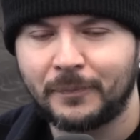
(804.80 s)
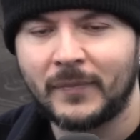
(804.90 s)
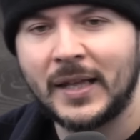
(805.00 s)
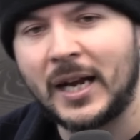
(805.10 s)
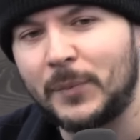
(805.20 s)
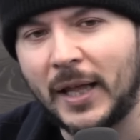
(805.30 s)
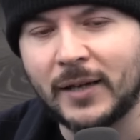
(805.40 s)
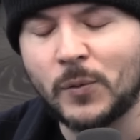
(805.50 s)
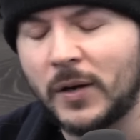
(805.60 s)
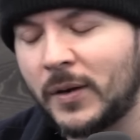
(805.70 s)
And I'm like,
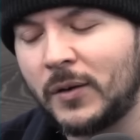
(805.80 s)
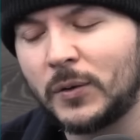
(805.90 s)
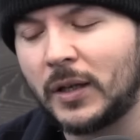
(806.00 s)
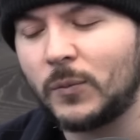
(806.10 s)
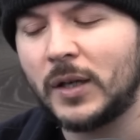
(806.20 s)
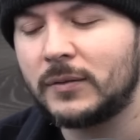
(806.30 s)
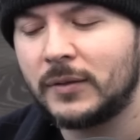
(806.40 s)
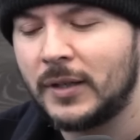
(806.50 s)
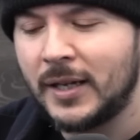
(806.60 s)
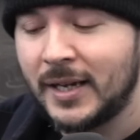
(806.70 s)
wait, wait hold on, what?
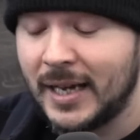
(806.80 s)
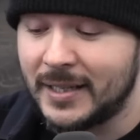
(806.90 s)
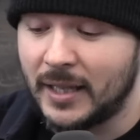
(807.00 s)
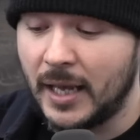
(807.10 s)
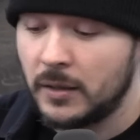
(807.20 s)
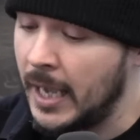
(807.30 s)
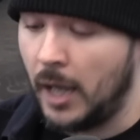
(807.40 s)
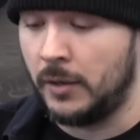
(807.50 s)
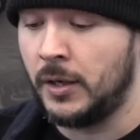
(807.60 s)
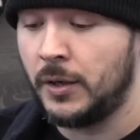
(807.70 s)
It's like,
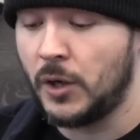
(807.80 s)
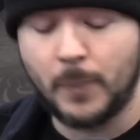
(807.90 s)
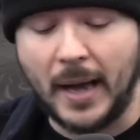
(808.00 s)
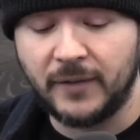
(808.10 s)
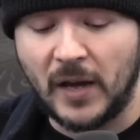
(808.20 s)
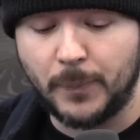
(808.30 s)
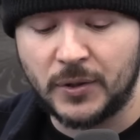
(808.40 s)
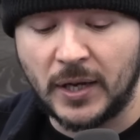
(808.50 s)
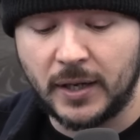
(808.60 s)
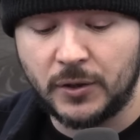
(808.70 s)
yeah, your body fat
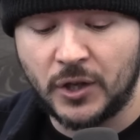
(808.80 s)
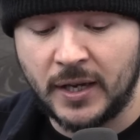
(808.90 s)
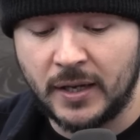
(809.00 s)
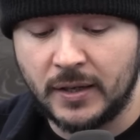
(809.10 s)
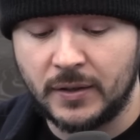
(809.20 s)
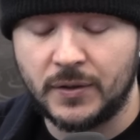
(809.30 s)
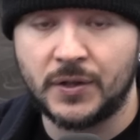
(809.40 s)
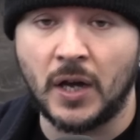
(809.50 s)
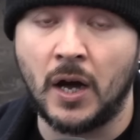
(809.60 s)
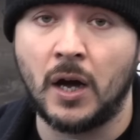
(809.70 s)
percentage is
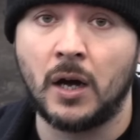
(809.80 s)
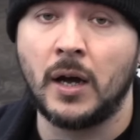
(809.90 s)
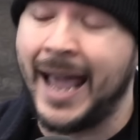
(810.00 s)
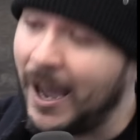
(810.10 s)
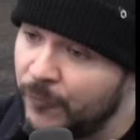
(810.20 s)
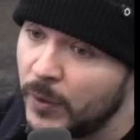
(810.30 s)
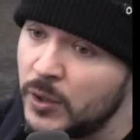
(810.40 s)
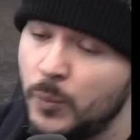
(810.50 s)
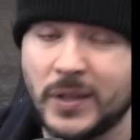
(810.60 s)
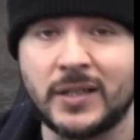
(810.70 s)
uh,
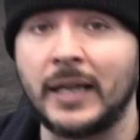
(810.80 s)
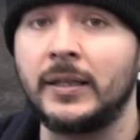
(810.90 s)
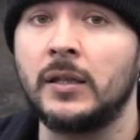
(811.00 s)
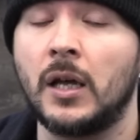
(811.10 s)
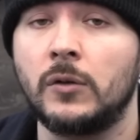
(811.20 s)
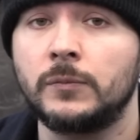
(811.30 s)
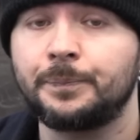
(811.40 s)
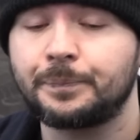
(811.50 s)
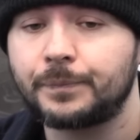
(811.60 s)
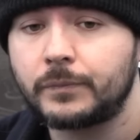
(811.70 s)
average but slightly low
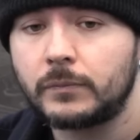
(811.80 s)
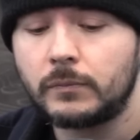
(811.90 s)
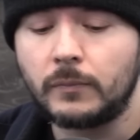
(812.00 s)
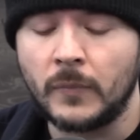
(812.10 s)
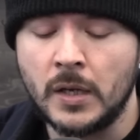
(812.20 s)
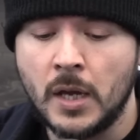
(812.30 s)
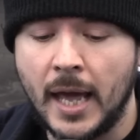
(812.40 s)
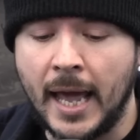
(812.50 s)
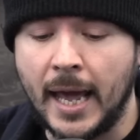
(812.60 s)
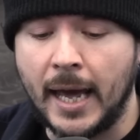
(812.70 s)

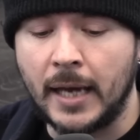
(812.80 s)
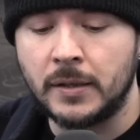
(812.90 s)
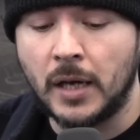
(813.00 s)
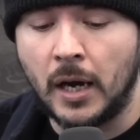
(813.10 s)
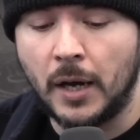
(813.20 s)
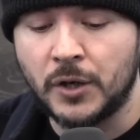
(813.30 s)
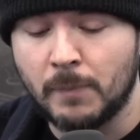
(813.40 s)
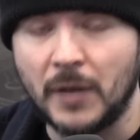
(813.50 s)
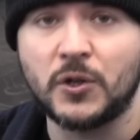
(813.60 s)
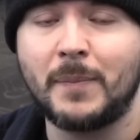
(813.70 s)
and uh, your
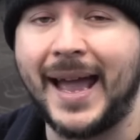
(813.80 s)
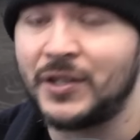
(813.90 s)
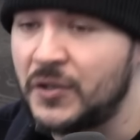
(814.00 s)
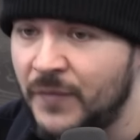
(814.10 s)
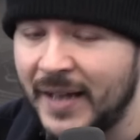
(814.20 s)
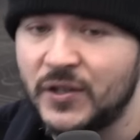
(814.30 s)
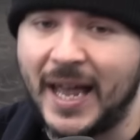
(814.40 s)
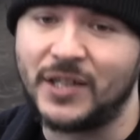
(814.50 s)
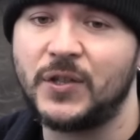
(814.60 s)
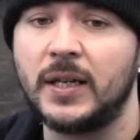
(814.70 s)
muscle mass is
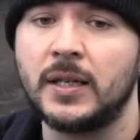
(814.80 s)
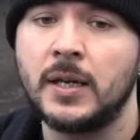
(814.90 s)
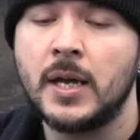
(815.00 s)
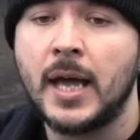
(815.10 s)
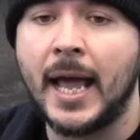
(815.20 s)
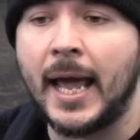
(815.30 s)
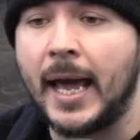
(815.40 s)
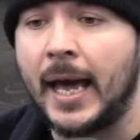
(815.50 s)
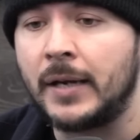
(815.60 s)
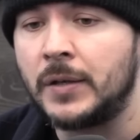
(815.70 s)
fantastic,
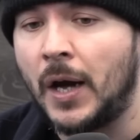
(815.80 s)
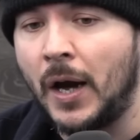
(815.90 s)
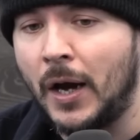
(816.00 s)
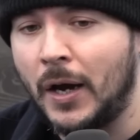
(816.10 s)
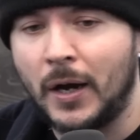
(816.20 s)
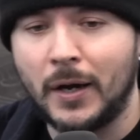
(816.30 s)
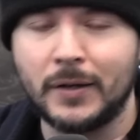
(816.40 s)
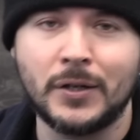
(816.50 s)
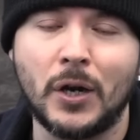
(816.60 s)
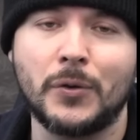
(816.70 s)
and uh, uh,
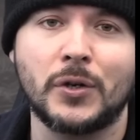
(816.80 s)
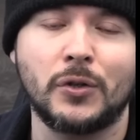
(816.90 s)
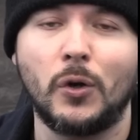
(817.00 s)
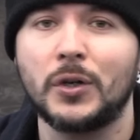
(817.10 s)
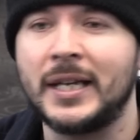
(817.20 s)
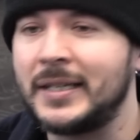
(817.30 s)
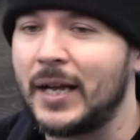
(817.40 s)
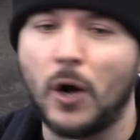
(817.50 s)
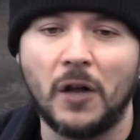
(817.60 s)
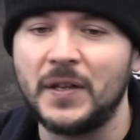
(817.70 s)
you know your caloric
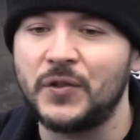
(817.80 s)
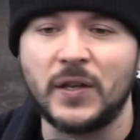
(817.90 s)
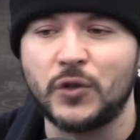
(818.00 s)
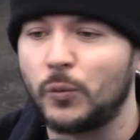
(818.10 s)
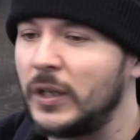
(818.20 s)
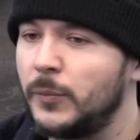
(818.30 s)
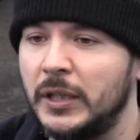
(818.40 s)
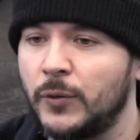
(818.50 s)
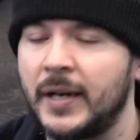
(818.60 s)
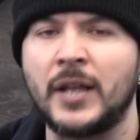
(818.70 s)
intake, all these things, they're really
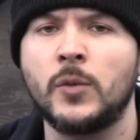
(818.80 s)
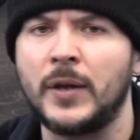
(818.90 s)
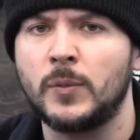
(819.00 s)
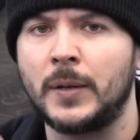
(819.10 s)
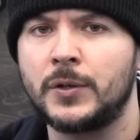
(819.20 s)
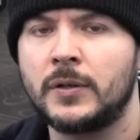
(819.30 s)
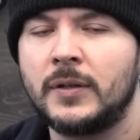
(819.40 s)
really great, and you weigh too much.